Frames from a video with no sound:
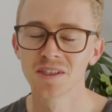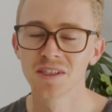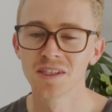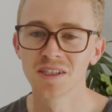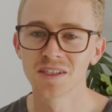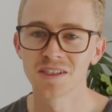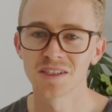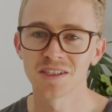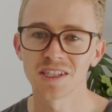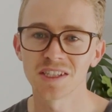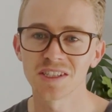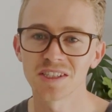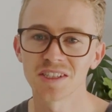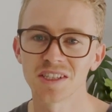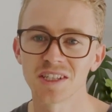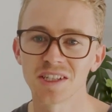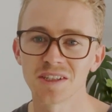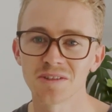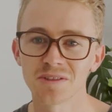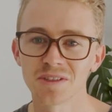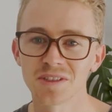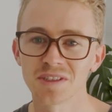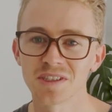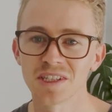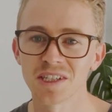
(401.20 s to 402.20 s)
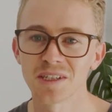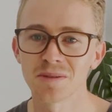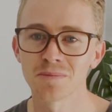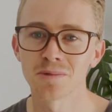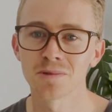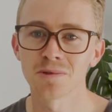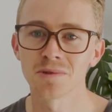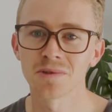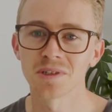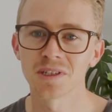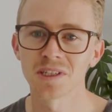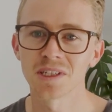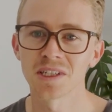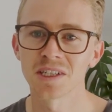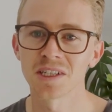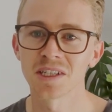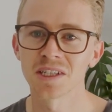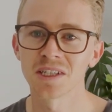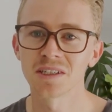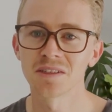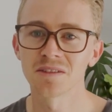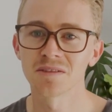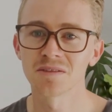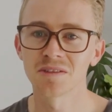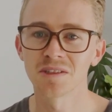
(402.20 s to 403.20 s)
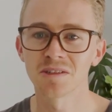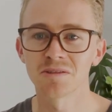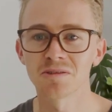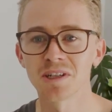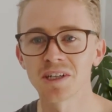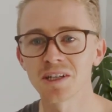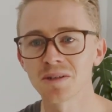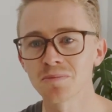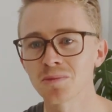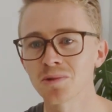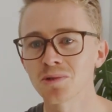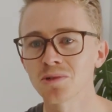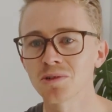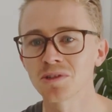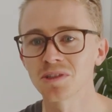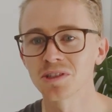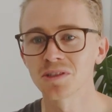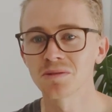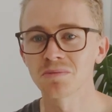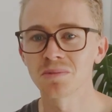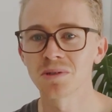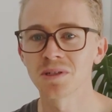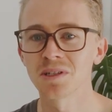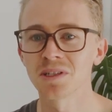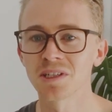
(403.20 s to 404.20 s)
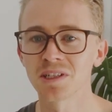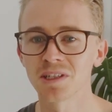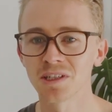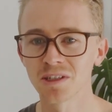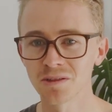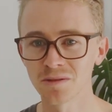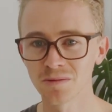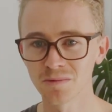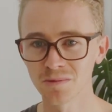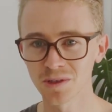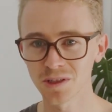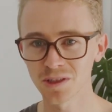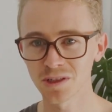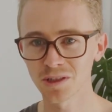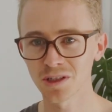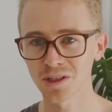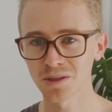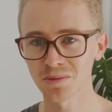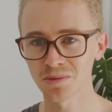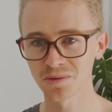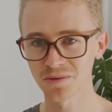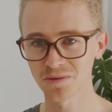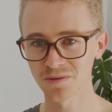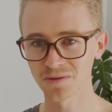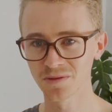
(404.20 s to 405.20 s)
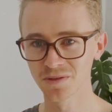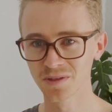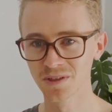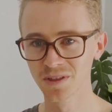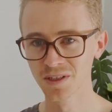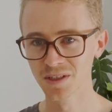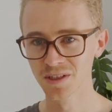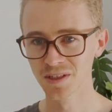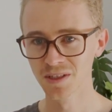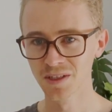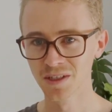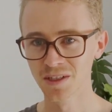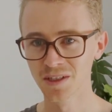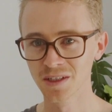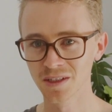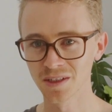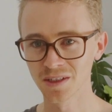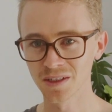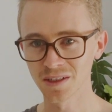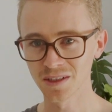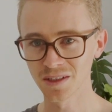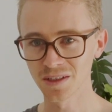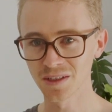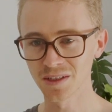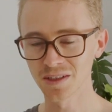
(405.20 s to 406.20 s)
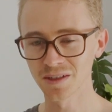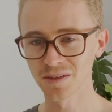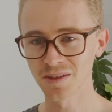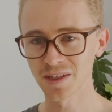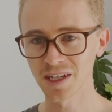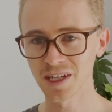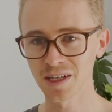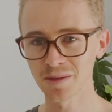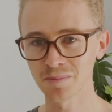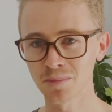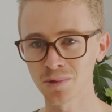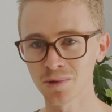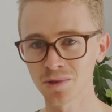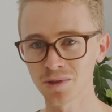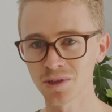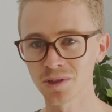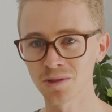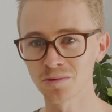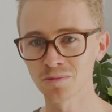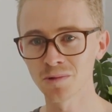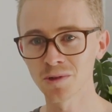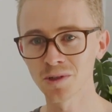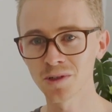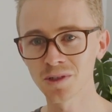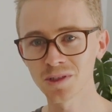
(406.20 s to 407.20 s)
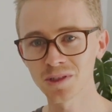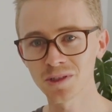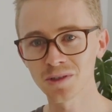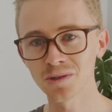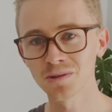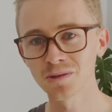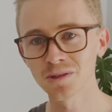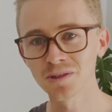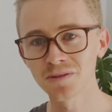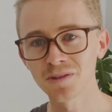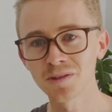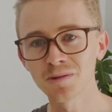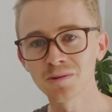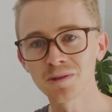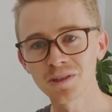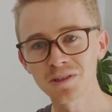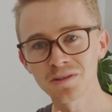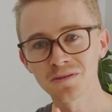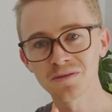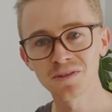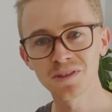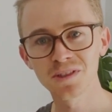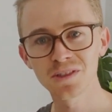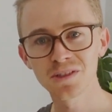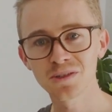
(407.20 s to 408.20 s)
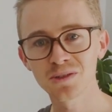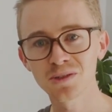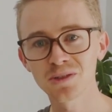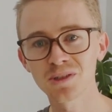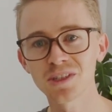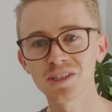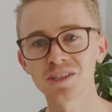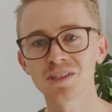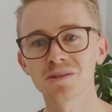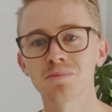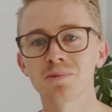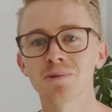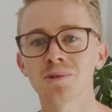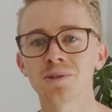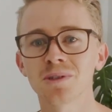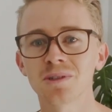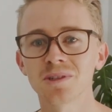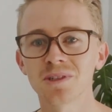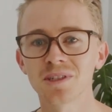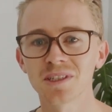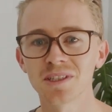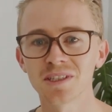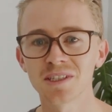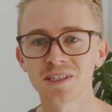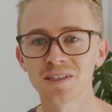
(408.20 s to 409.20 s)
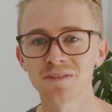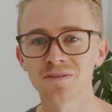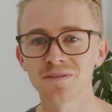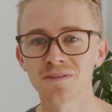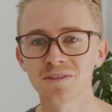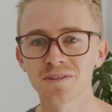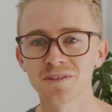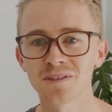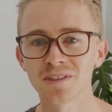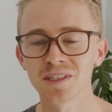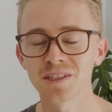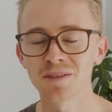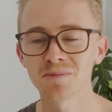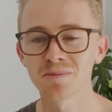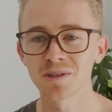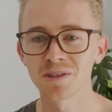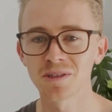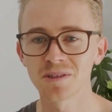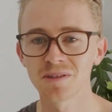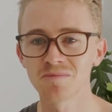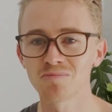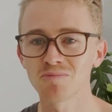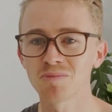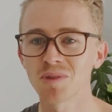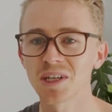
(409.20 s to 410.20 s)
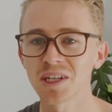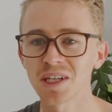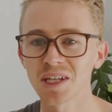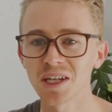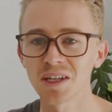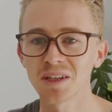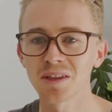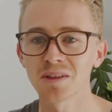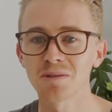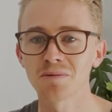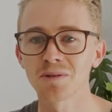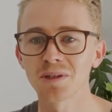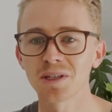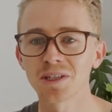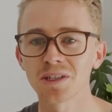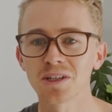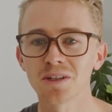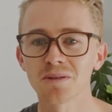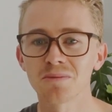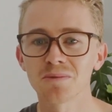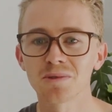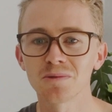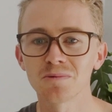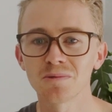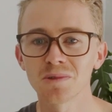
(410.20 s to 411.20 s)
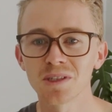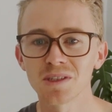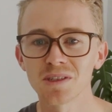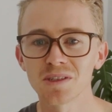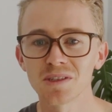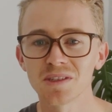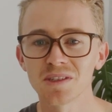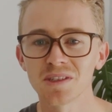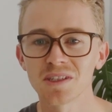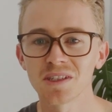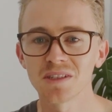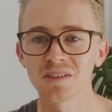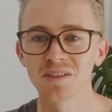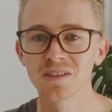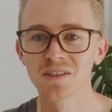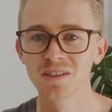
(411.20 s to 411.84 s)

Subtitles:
So that's another example, and there are more depending on what type of output you want, or if you want to visualize the point cloud differently, but they are three common ones that